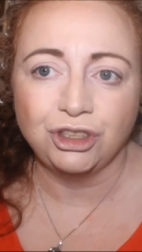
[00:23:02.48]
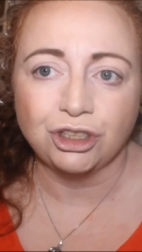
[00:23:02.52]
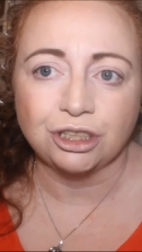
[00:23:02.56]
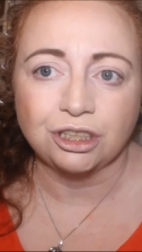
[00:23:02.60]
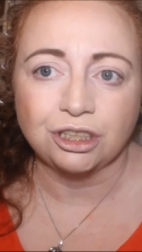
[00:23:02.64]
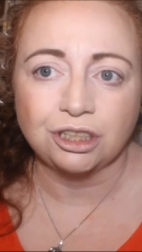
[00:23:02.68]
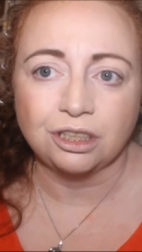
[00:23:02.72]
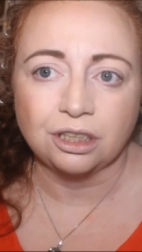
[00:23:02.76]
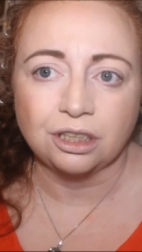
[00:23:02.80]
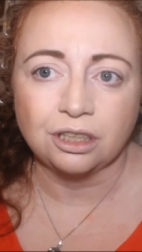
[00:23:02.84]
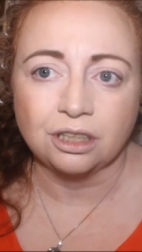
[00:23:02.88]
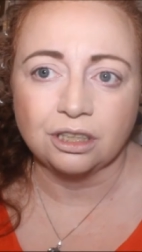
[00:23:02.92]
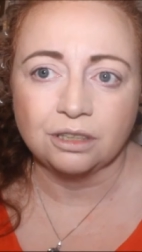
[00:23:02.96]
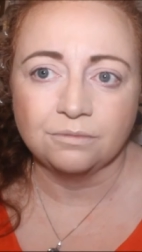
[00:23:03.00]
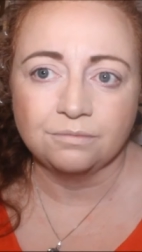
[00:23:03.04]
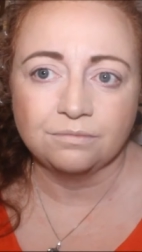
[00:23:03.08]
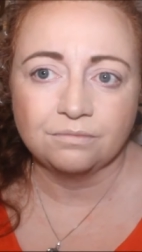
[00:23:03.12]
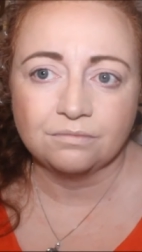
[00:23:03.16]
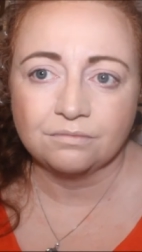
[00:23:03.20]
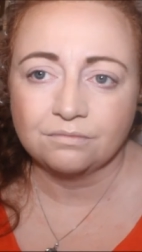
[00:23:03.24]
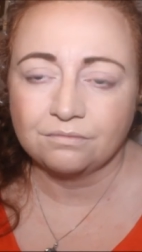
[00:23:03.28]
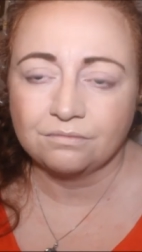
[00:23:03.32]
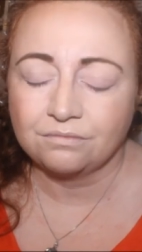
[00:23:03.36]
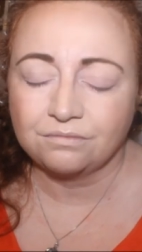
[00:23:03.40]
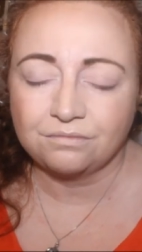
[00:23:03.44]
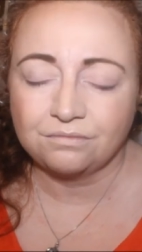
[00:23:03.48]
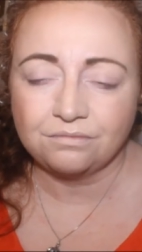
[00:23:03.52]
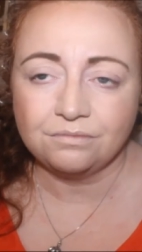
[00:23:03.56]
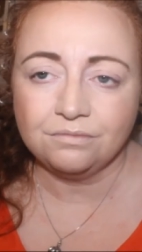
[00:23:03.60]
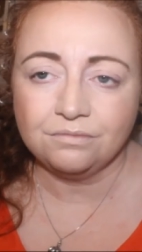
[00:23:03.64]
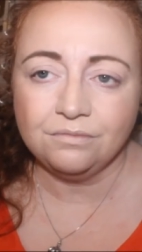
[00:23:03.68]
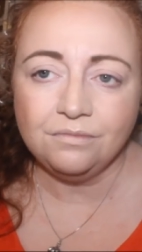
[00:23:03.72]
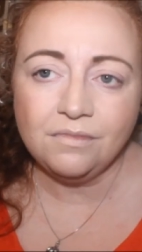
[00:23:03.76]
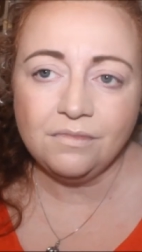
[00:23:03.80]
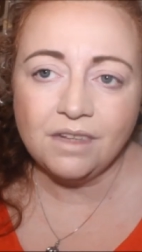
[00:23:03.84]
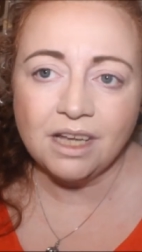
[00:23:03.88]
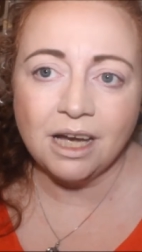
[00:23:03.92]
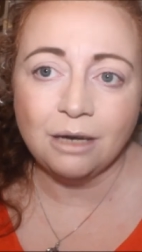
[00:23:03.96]
just
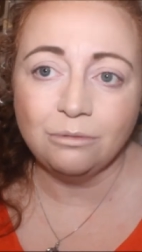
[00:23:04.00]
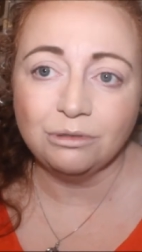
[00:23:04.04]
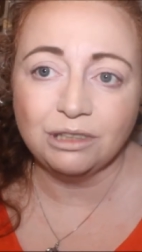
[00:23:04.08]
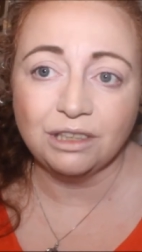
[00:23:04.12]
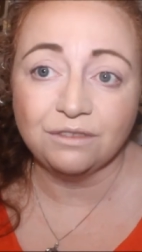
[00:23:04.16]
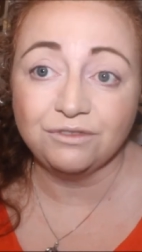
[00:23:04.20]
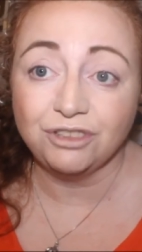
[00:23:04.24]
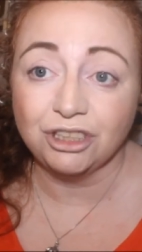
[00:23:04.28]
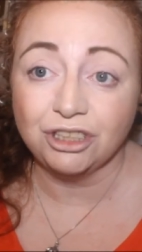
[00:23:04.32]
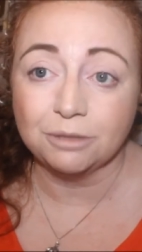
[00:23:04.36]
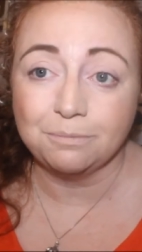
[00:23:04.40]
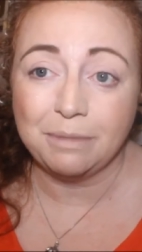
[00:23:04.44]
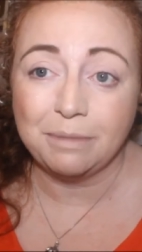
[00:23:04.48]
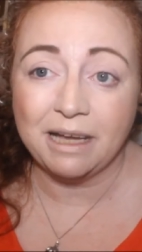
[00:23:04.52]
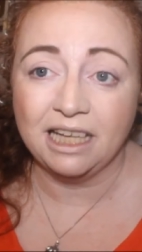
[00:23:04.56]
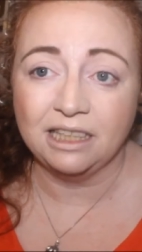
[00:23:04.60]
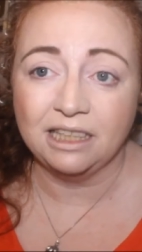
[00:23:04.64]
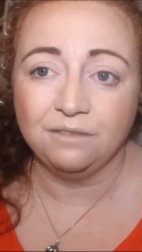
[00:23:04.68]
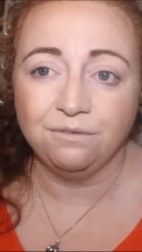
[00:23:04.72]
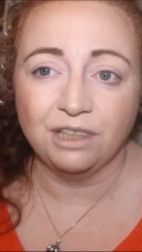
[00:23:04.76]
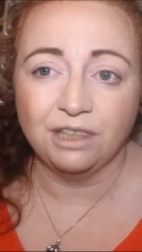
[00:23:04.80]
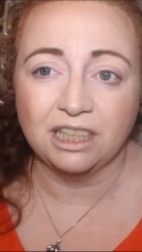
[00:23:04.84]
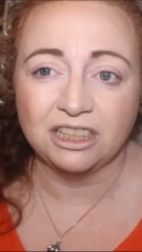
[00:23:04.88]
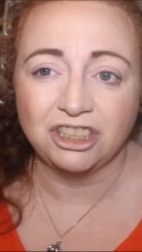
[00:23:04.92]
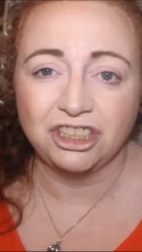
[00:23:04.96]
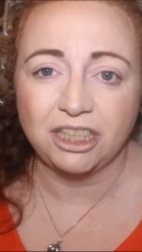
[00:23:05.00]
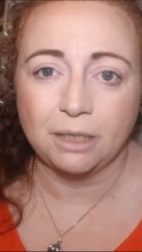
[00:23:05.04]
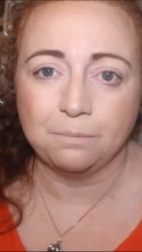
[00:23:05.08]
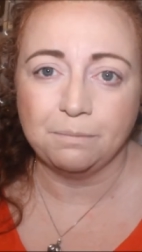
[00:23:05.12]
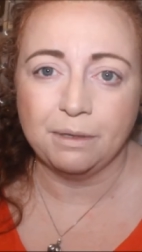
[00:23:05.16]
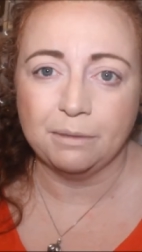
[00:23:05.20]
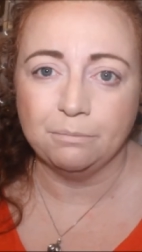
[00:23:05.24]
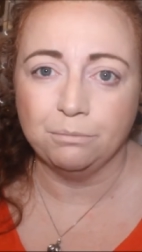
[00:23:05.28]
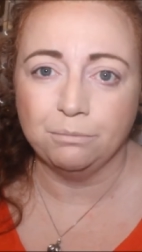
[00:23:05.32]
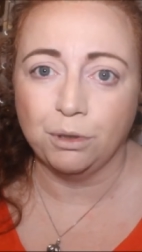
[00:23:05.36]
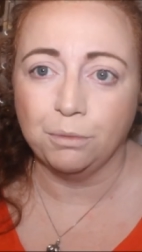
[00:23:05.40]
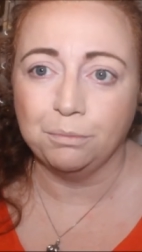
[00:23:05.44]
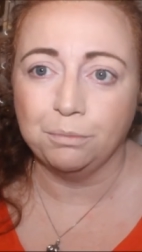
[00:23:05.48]
I would have just paid for the
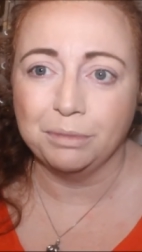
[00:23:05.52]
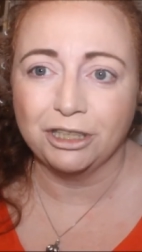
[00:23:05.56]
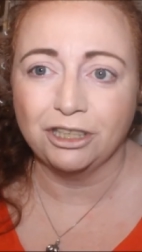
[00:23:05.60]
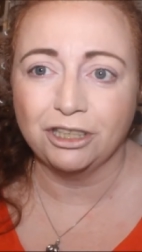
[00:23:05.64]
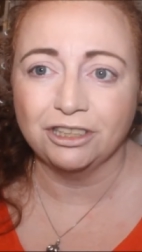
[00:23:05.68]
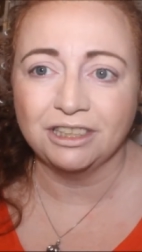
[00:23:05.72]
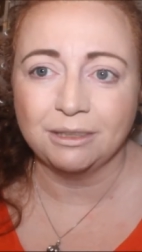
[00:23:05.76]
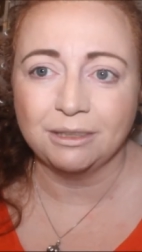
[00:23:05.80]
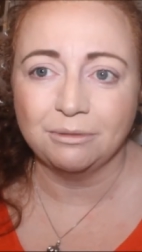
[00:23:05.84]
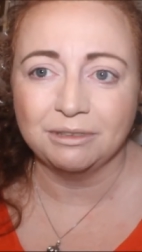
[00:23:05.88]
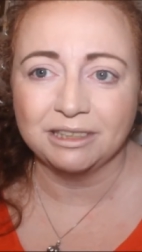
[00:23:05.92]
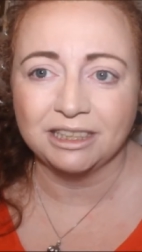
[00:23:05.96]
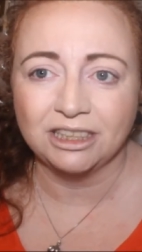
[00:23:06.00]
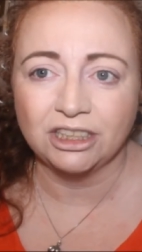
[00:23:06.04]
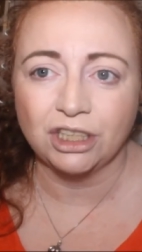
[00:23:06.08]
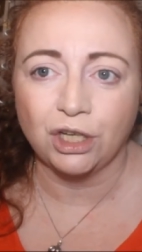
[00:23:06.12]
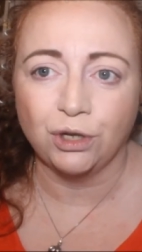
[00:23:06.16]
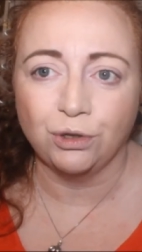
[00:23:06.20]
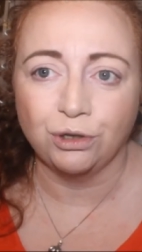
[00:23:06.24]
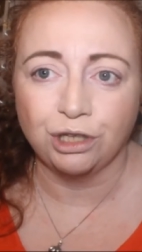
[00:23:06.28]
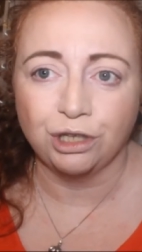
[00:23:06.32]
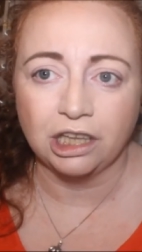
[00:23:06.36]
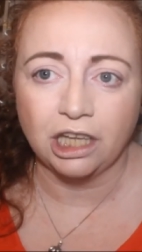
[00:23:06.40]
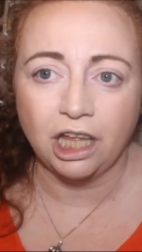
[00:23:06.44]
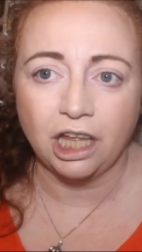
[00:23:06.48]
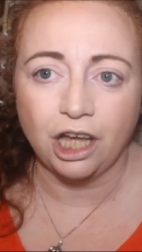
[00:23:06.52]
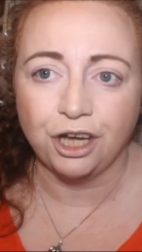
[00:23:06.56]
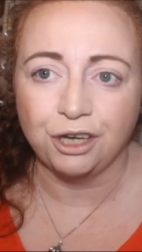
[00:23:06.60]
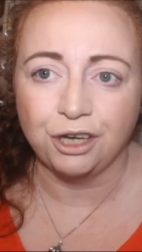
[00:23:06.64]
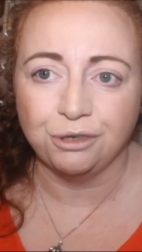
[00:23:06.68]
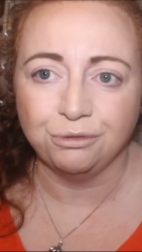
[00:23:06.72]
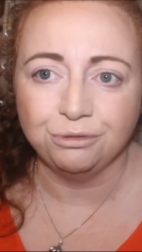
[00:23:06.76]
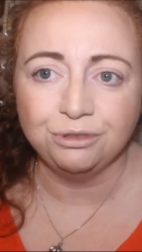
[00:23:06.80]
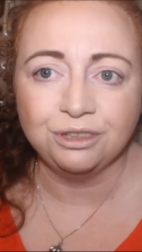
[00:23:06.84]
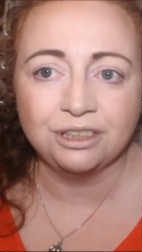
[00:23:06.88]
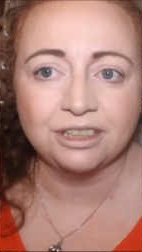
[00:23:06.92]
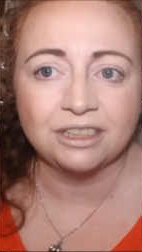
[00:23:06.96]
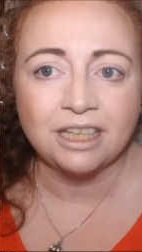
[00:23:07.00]
shipping but because I was so
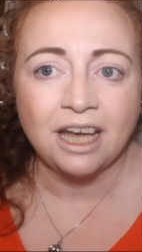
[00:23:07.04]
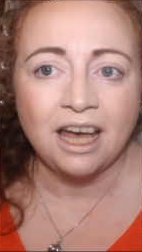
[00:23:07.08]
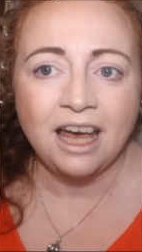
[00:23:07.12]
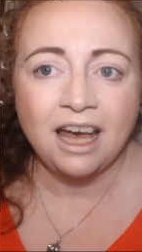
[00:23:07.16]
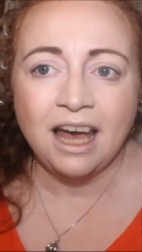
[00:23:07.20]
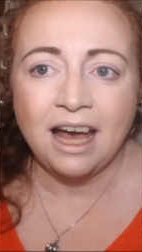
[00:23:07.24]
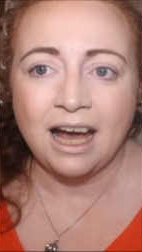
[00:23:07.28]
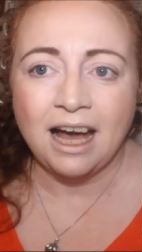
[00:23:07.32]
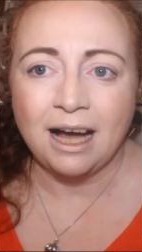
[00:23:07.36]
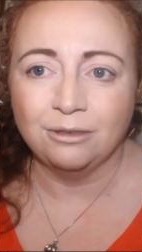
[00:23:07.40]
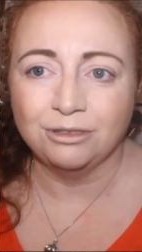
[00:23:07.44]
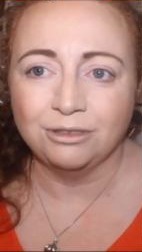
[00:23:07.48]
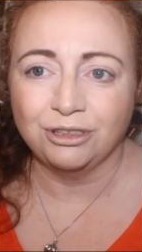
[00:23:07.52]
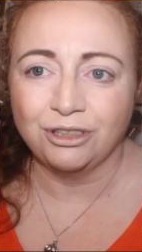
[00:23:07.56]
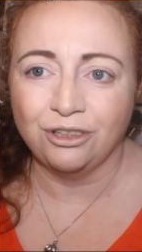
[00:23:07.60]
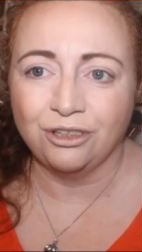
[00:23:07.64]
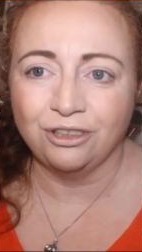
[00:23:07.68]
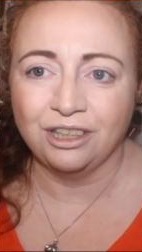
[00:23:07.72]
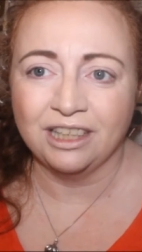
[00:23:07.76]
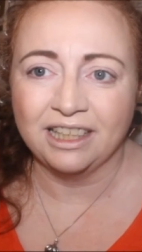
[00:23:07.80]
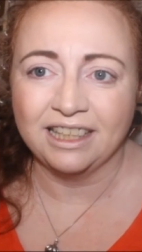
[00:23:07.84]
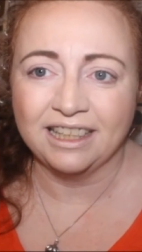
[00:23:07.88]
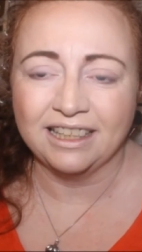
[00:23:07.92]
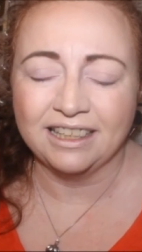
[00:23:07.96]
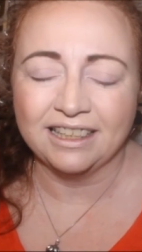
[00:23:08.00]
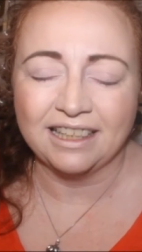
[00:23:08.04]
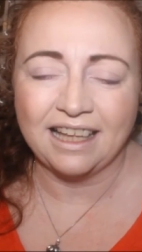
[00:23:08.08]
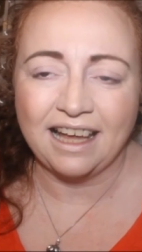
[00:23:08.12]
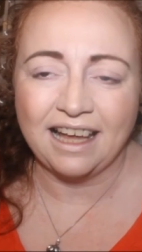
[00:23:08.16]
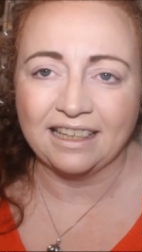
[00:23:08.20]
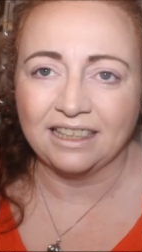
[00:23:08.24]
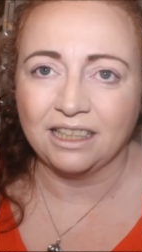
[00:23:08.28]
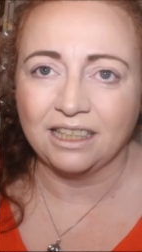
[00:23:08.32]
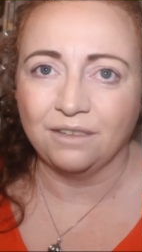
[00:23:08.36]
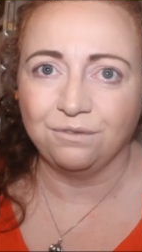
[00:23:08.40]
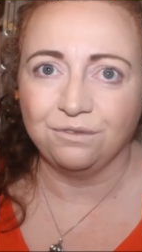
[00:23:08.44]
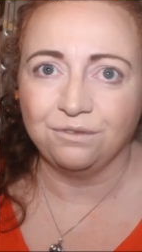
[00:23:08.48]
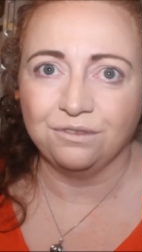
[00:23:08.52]
close I was only
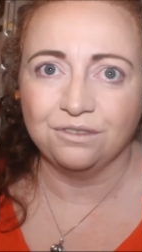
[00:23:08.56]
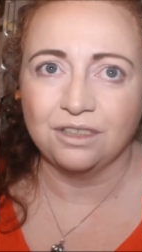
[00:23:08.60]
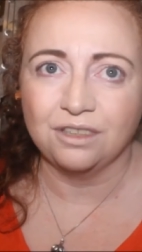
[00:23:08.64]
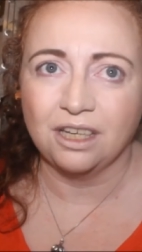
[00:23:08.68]
like a,